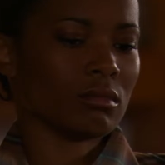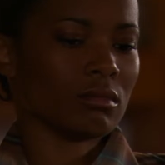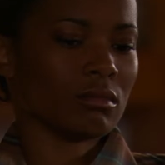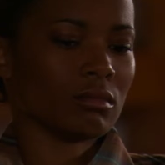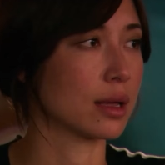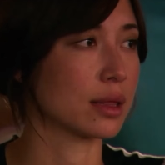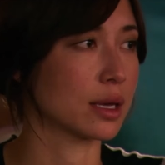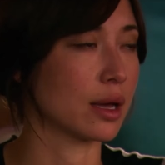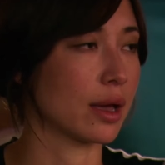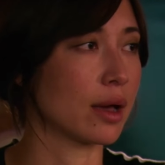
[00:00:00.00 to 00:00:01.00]
Yeah, I
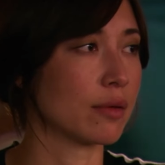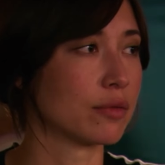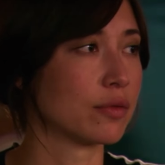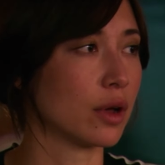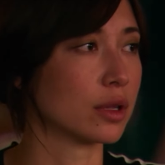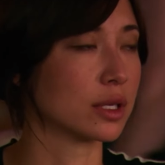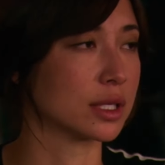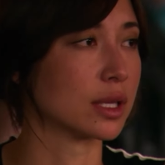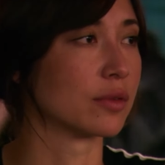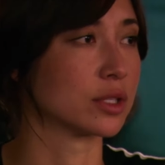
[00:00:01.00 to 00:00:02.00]
think I have
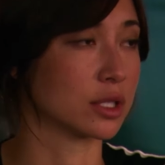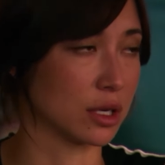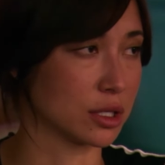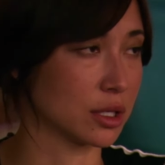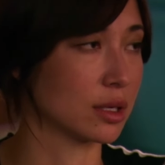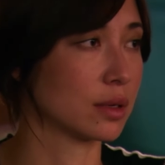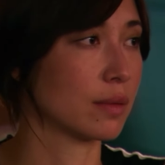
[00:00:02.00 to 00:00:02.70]
fallen in love with Tasha.